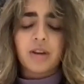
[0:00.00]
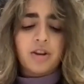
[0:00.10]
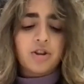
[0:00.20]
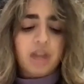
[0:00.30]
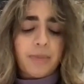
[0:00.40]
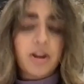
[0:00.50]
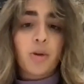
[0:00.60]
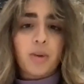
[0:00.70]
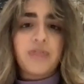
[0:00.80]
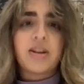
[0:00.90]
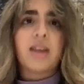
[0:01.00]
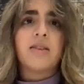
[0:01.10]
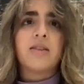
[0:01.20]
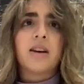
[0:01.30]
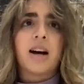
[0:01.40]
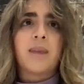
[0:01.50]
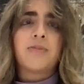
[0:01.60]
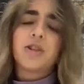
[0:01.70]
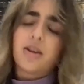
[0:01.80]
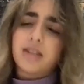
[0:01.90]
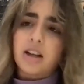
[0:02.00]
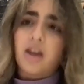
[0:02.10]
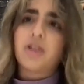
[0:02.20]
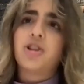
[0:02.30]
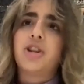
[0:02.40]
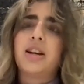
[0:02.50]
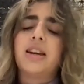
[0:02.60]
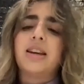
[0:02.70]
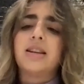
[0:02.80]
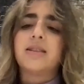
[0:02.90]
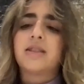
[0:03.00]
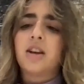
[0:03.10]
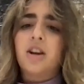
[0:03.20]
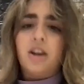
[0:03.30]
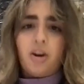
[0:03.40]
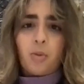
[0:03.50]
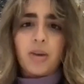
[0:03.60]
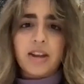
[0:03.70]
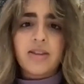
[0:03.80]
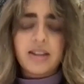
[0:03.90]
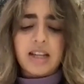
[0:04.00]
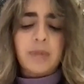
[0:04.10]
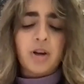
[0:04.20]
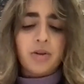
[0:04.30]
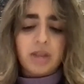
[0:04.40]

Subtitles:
So something that we've done starting last year is within the team,